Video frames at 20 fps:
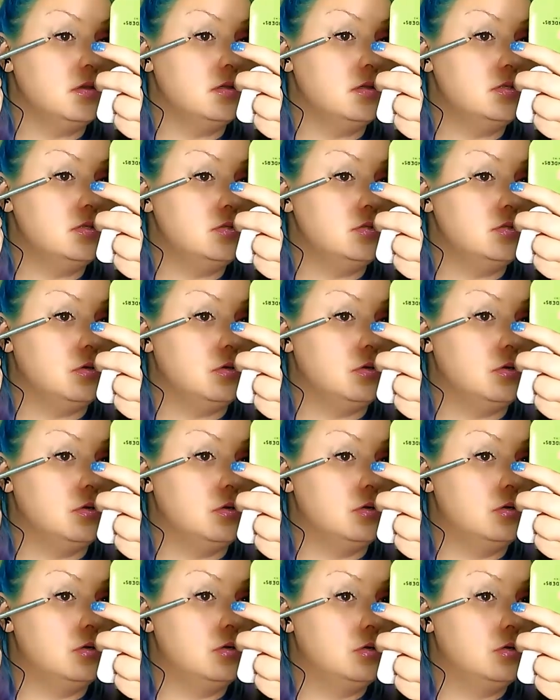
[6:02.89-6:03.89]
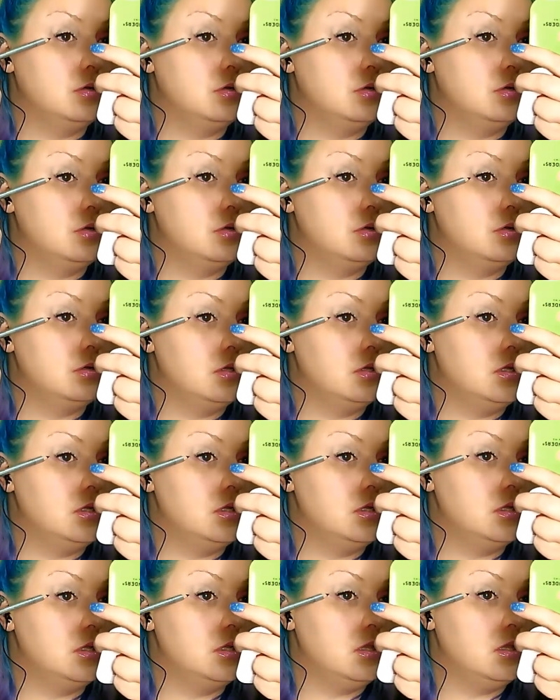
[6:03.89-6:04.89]
draw a
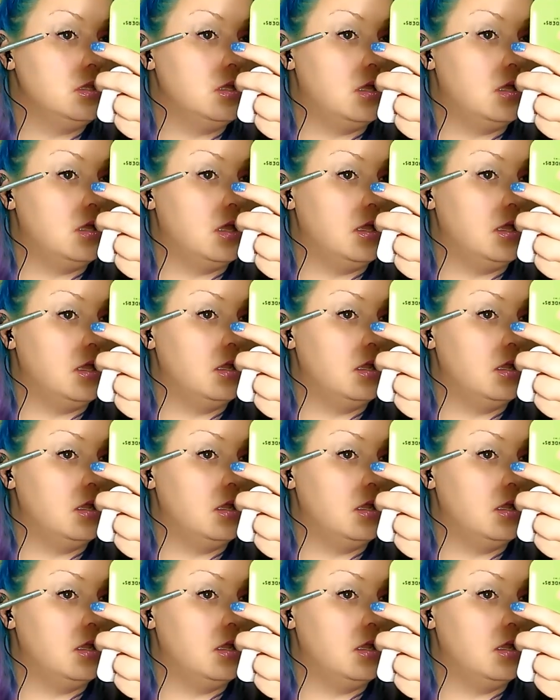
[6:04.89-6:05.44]
little line